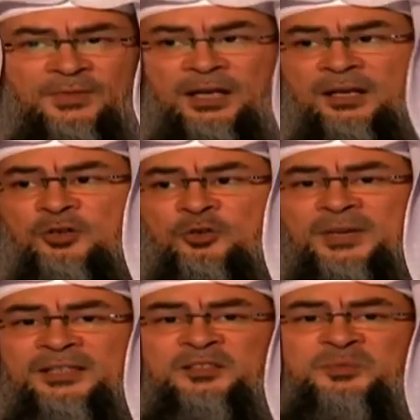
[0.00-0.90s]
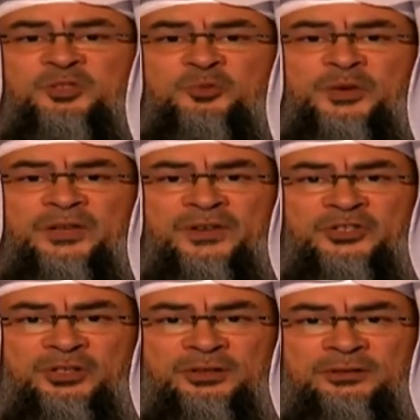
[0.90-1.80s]
Allah commanded me to pray
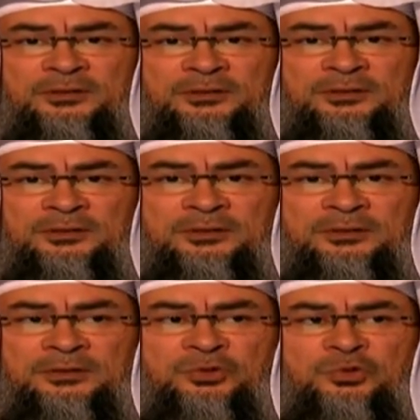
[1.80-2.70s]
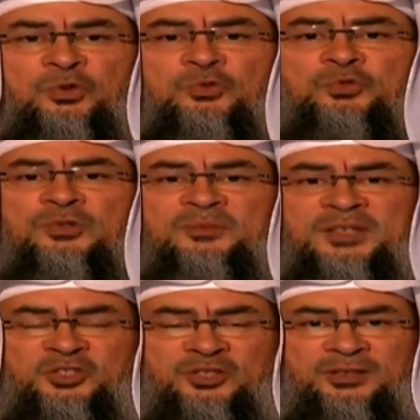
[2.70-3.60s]
Fajr, to go to the
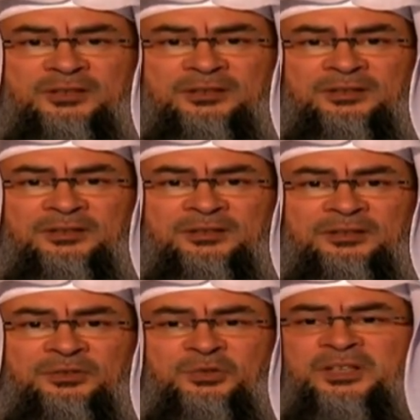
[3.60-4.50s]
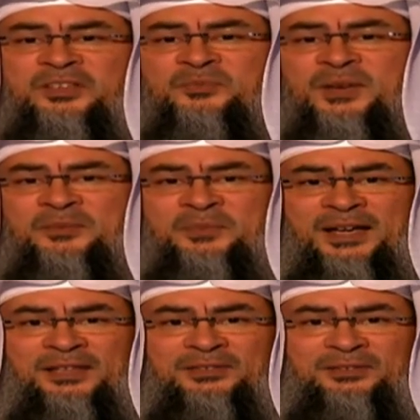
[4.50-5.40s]
masjid, to leave my
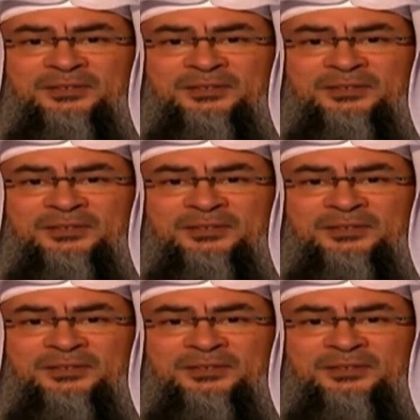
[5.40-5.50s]
bed.